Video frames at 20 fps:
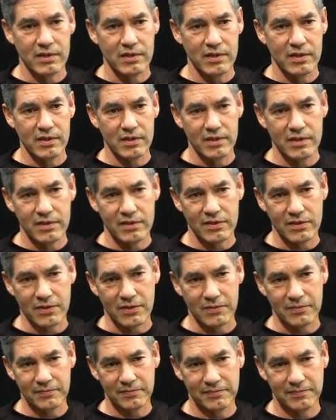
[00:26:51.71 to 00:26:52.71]
As you
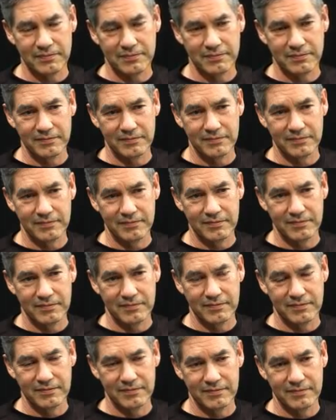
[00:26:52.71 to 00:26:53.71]
take this
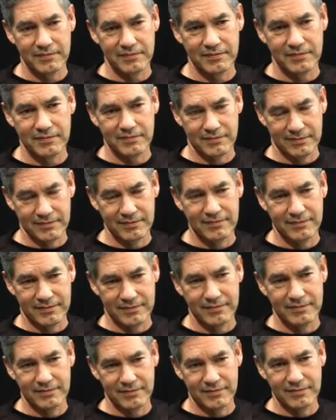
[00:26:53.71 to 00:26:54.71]
conversation out
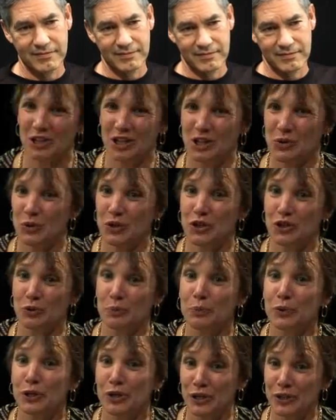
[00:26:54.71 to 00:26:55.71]
into the community with your
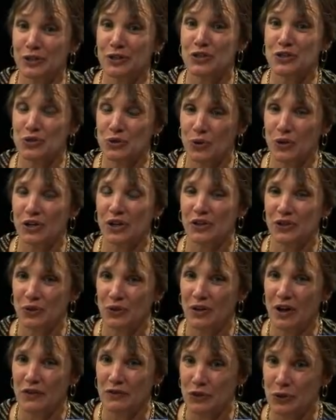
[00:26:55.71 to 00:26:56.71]
book, The Sword
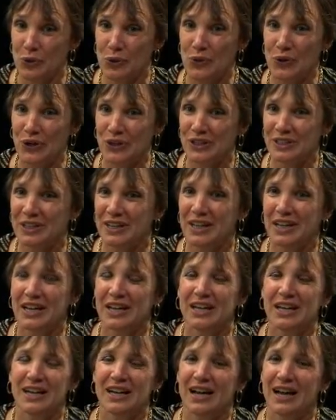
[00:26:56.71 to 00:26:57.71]
of the Lord,
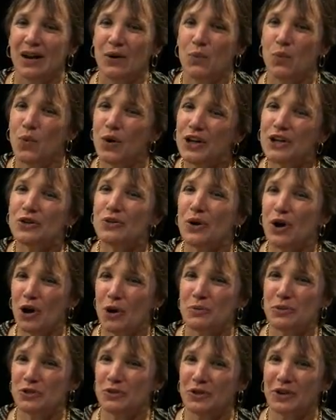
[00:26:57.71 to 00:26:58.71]
what do you hope
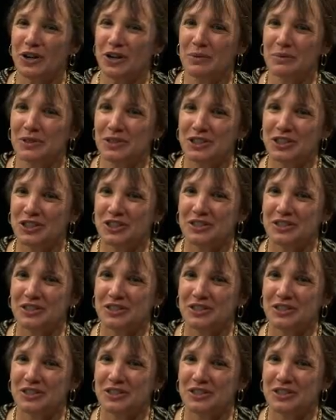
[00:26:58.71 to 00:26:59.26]
to accomplish?